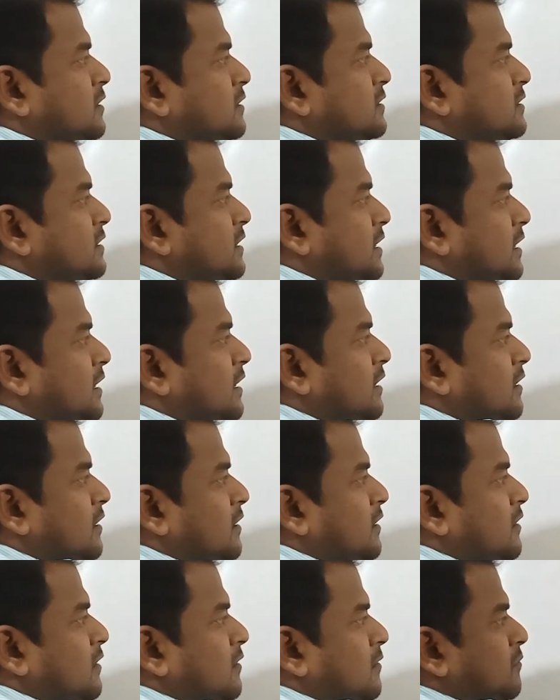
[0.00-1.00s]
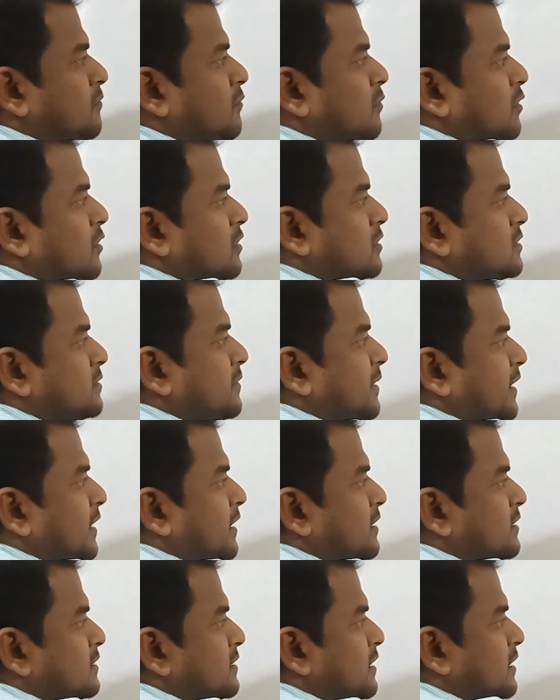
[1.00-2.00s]
z plus
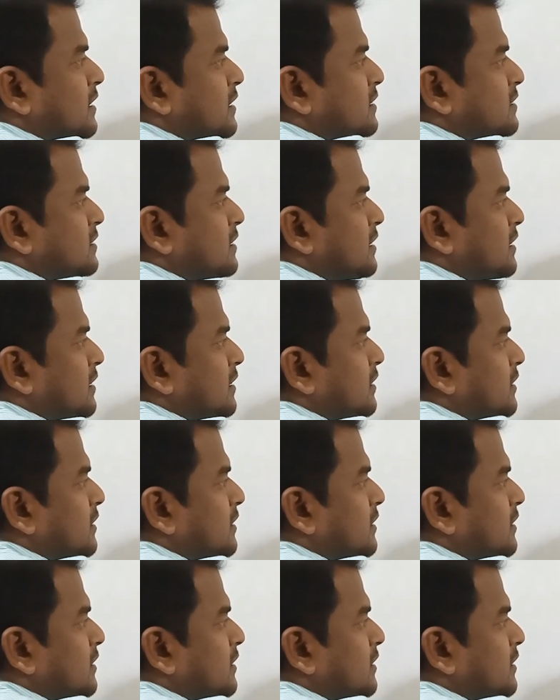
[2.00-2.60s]
minus del z